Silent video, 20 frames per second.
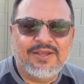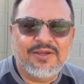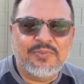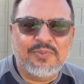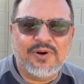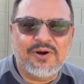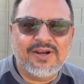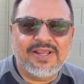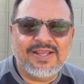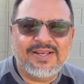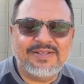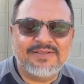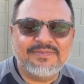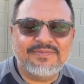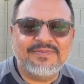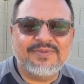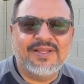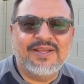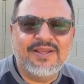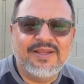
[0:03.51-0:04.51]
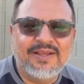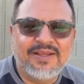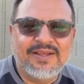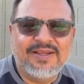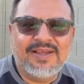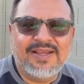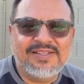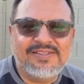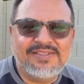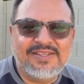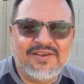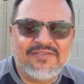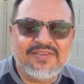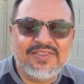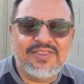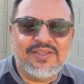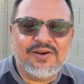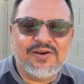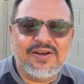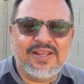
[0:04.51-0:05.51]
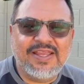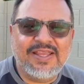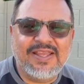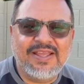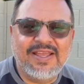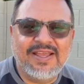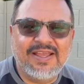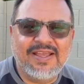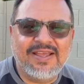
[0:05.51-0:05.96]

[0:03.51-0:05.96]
Good morning. It's 7:30